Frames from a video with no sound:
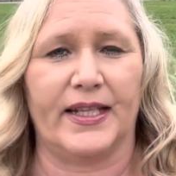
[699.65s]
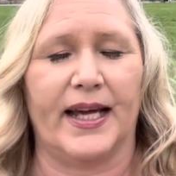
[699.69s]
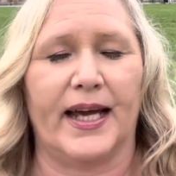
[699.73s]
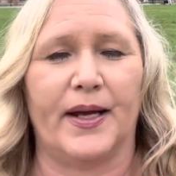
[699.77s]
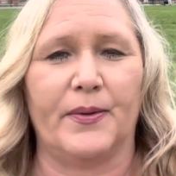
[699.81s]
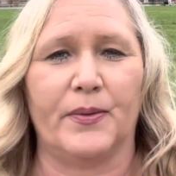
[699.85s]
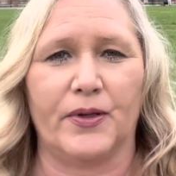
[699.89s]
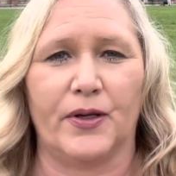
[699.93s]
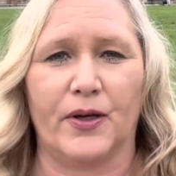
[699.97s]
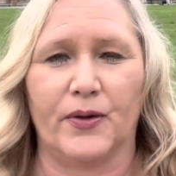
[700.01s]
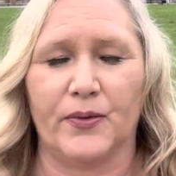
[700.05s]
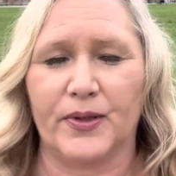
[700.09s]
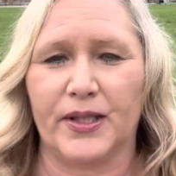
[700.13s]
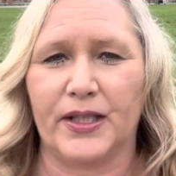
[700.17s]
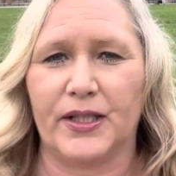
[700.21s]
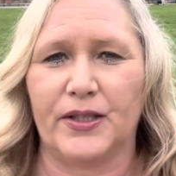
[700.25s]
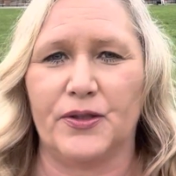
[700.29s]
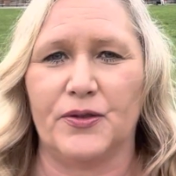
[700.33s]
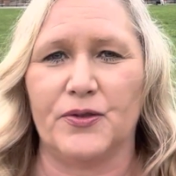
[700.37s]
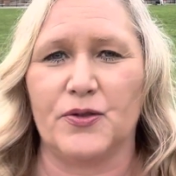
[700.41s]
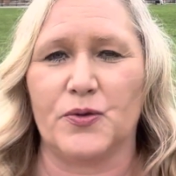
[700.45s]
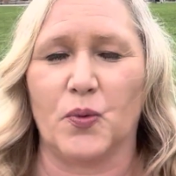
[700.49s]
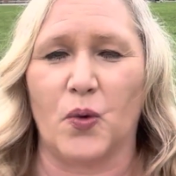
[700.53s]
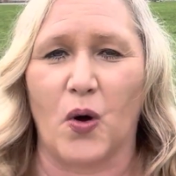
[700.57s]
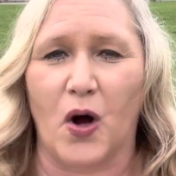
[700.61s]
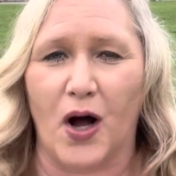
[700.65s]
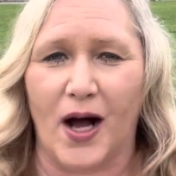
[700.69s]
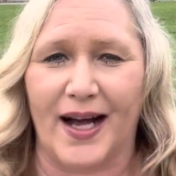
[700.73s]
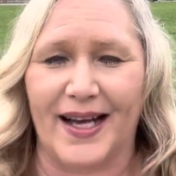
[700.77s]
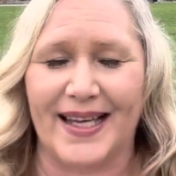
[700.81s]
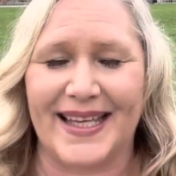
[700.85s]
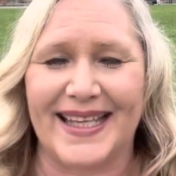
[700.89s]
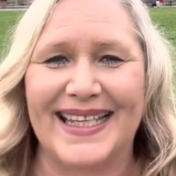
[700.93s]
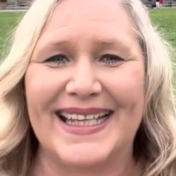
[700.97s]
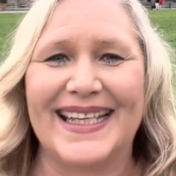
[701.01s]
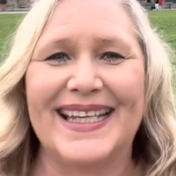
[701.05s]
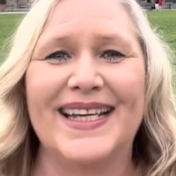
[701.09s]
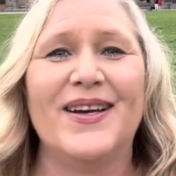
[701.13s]
I would only use
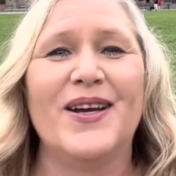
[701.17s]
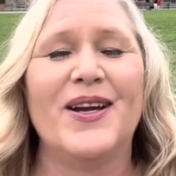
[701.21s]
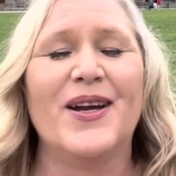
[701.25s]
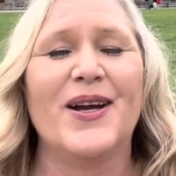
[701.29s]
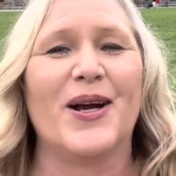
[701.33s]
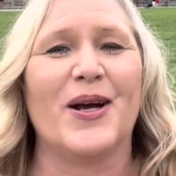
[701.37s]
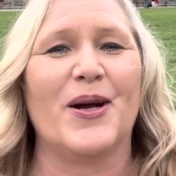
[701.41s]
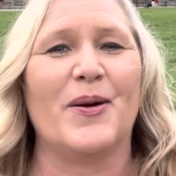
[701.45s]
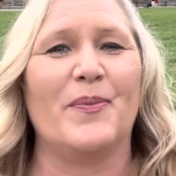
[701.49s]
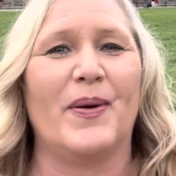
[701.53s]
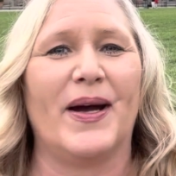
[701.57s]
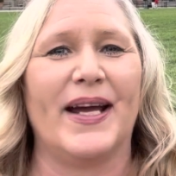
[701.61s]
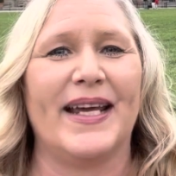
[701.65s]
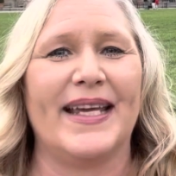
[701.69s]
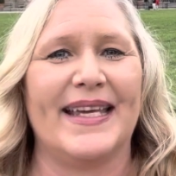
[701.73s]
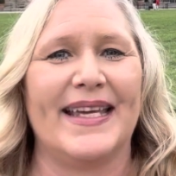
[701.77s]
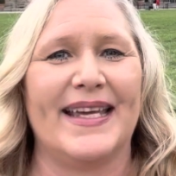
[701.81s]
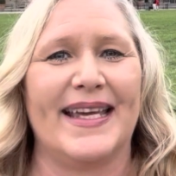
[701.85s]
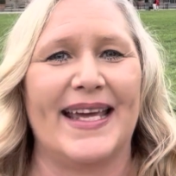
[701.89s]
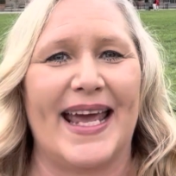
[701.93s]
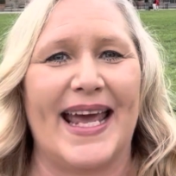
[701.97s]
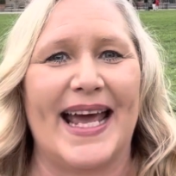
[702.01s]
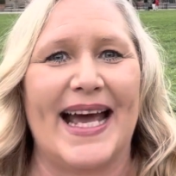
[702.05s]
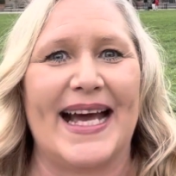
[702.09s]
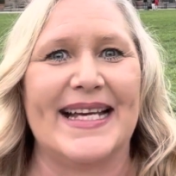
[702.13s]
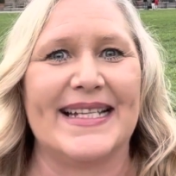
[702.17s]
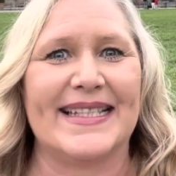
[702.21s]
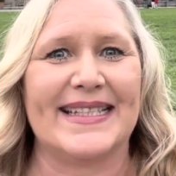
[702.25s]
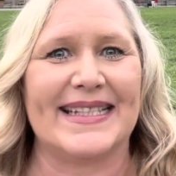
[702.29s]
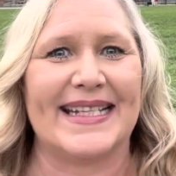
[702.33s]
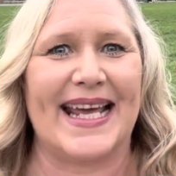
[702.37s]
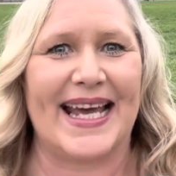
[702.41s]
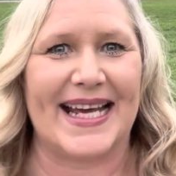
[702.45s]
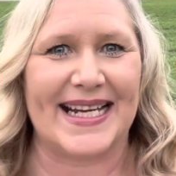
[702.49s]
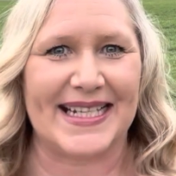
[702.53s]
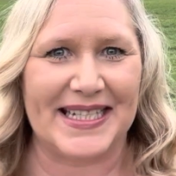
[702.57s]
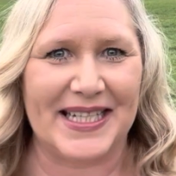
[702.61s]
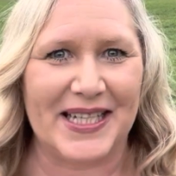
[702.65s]
walking or biking as an
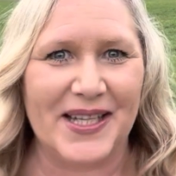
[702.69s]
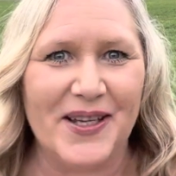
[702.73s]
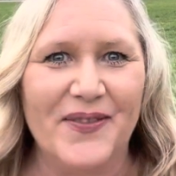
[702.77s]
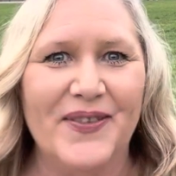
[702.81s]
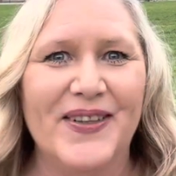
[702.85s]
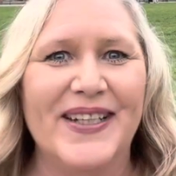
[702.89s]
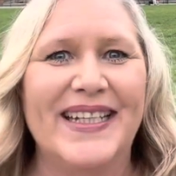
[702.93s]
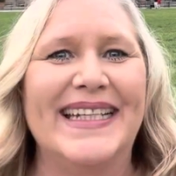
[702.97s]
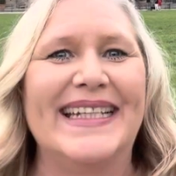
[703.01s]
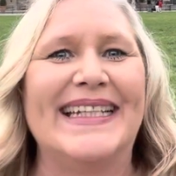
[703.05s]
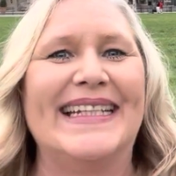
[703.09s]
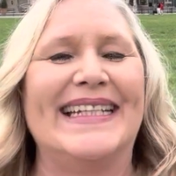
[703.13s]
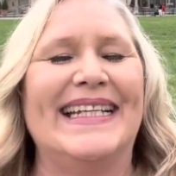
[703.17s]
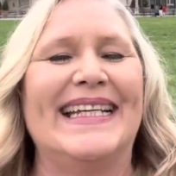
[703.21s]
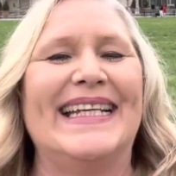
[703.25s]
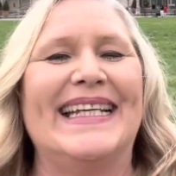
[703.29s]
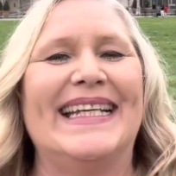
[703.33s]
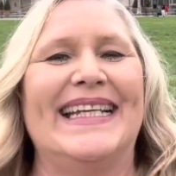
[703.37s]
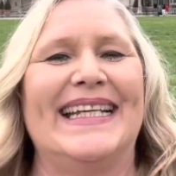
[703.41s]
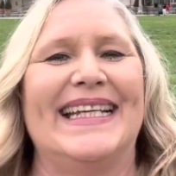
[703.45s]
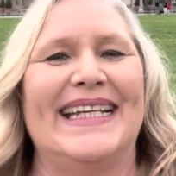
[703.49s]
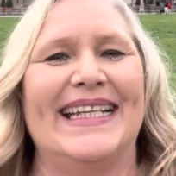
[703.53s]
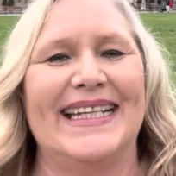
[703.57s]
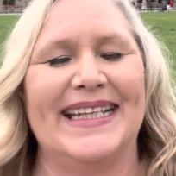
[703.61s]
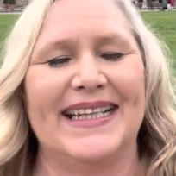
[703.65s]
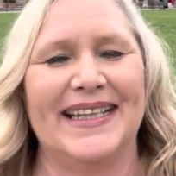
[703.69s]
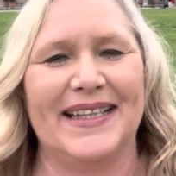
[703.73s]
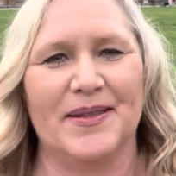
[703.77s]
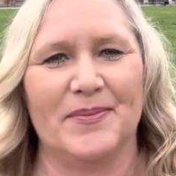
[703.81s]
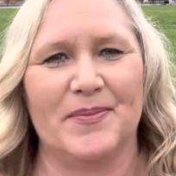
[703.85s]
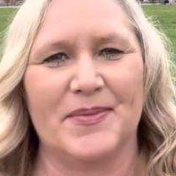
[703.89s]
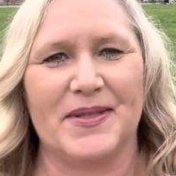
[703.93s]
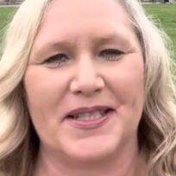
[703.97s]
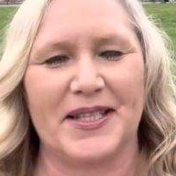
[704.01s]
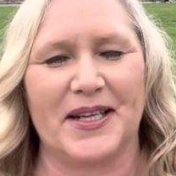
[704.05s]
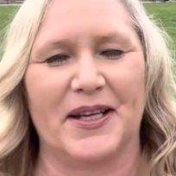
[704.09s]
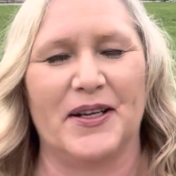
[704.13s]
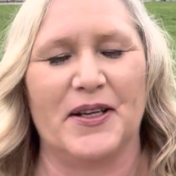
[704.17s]
activity in
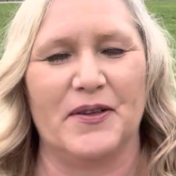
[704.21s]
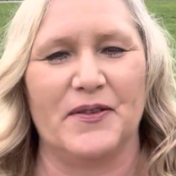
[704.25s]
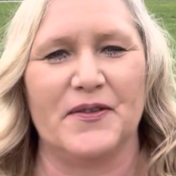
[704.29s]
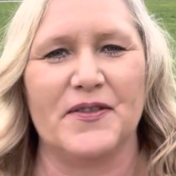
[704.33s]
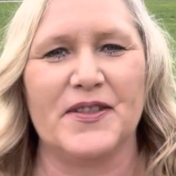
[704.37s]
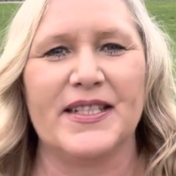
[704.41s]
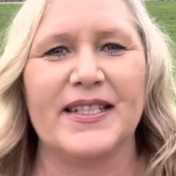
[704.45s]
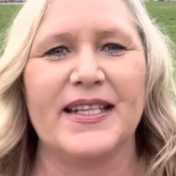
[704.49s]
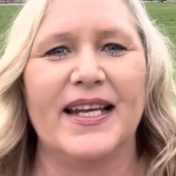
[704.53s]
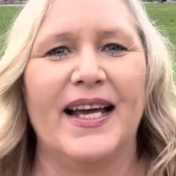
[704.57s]
themselves.